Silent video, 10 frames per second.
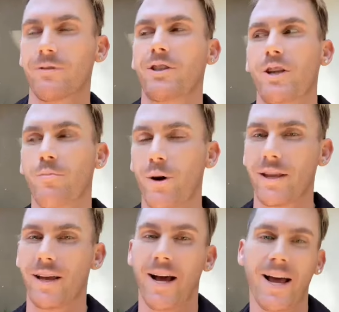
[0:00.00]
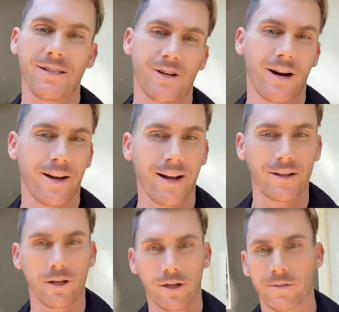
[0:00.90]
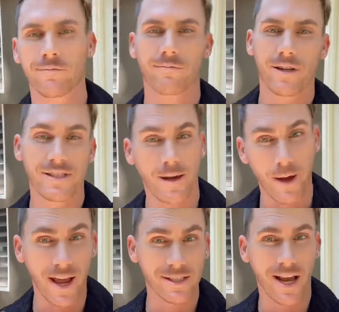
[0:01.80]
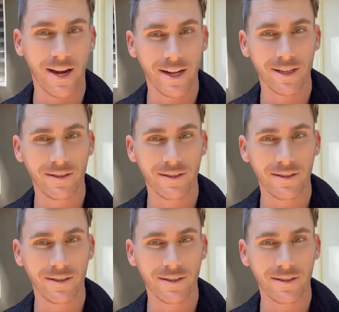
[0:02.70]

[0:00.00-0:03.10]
to the point that I start getting a little semi-excited.